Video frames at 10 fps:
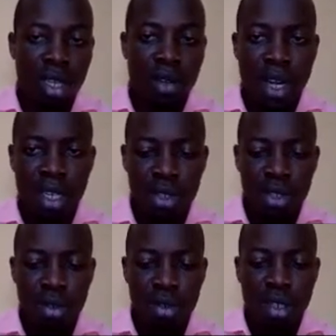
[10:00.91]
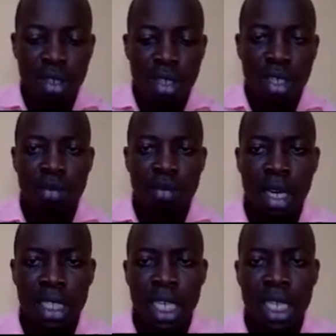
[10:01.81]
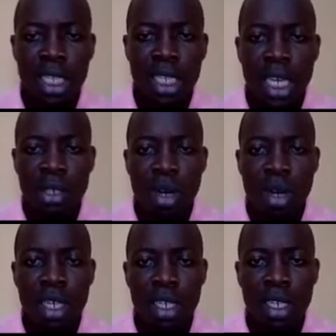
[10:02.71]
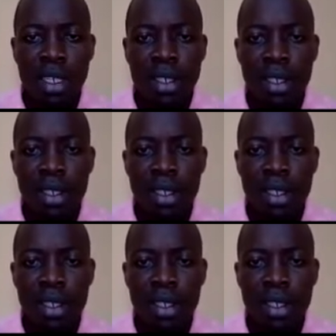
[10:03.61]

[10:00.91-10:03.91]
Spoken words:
a function. By saying that one,